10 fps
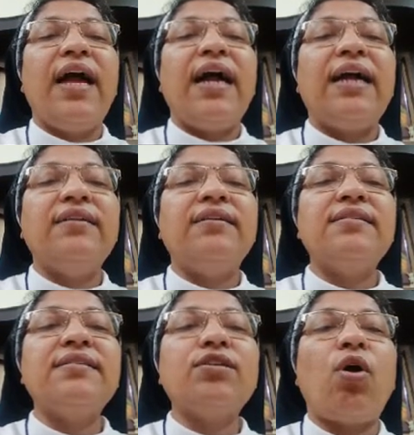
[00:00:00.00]
A
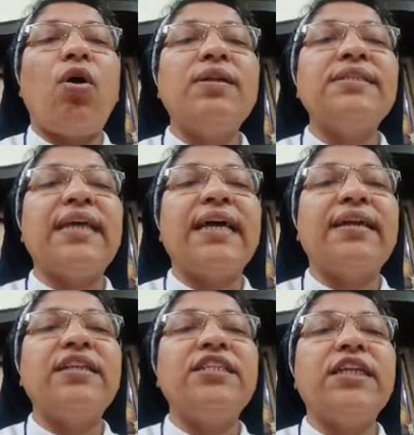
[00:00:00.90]
nurse holds a
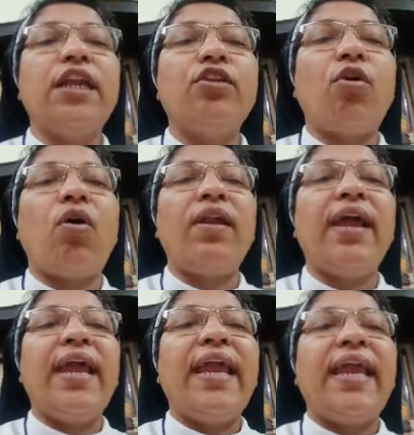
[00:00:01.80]
critical role
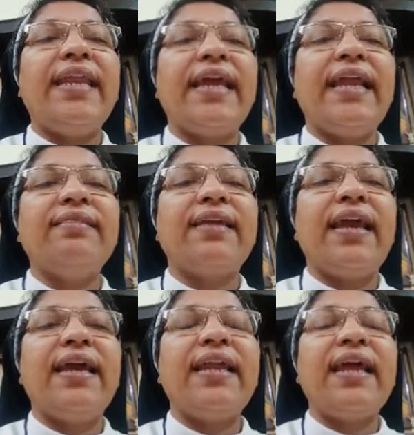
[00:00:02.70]
in
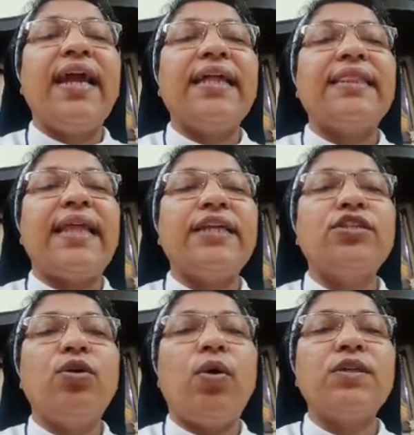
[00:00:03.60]
healthcare
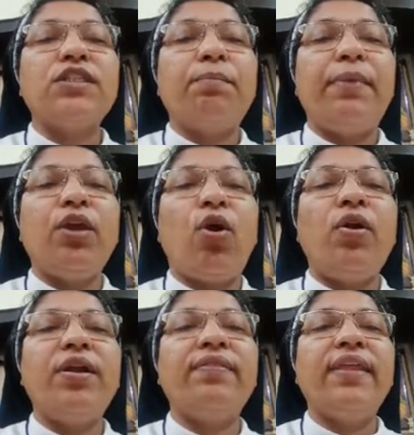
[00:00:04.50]
that goes
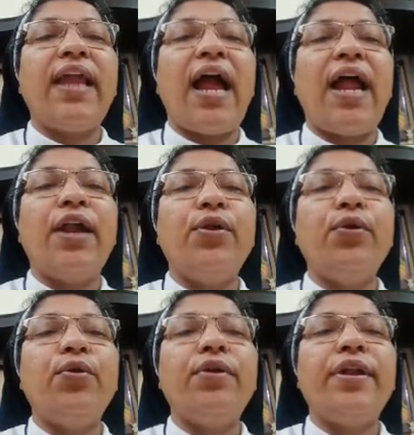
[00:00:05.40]
beyond the
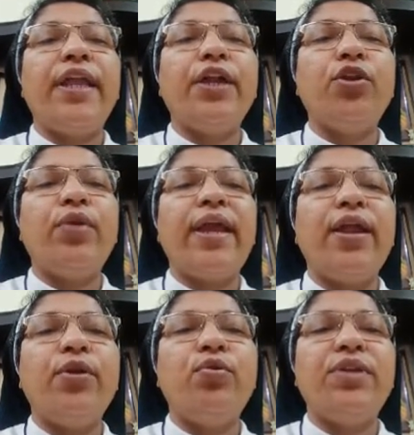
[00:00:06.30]
day-to-day
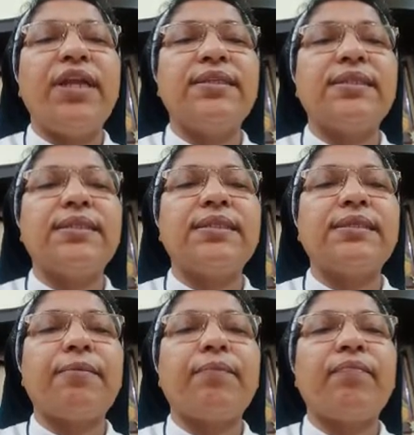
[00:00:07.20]
-day duties.
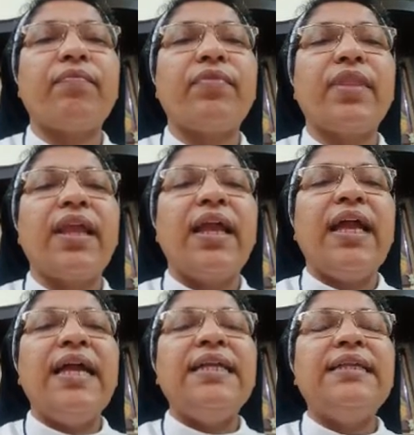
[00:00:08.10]

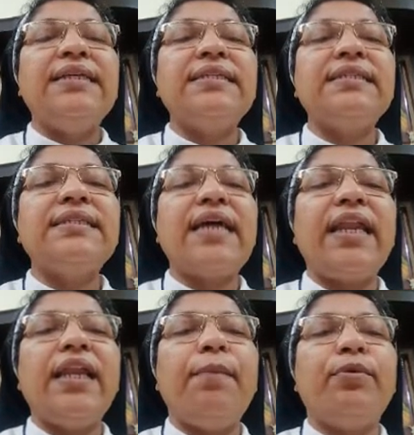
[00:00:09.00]
Nurses are
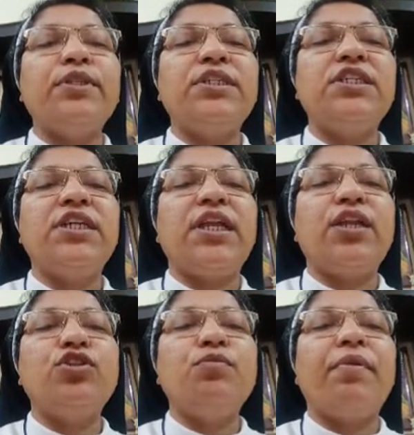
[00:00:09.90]
in a position
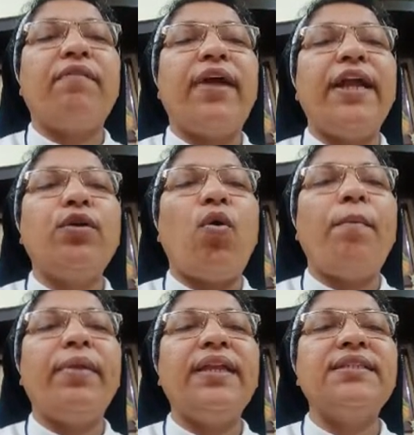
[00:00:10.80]
to provide
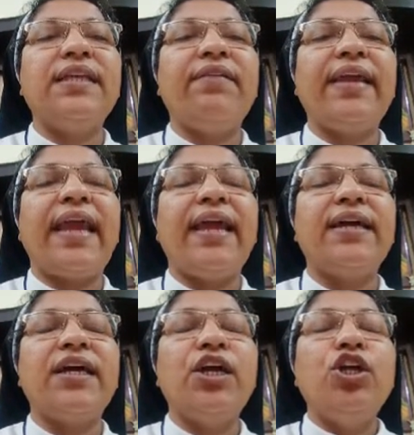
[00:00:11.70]
comprehensive care
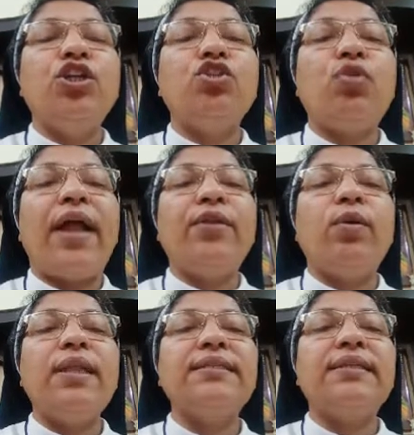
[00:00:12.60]
to
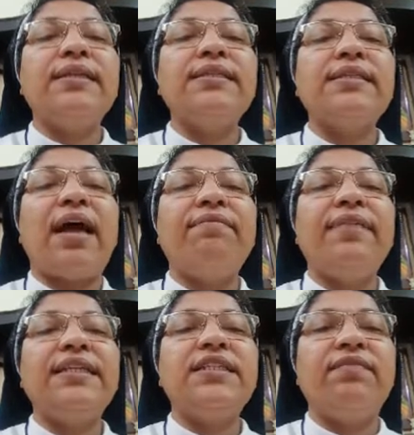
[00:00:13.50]
adolescents
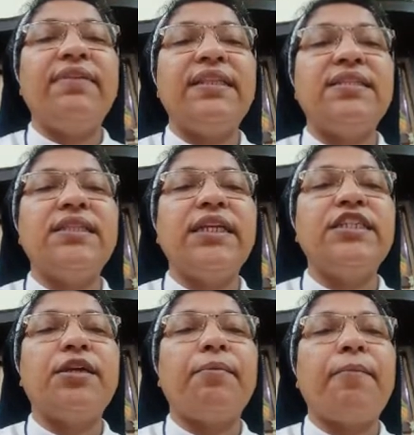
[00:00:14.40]
afflicted with syndrome.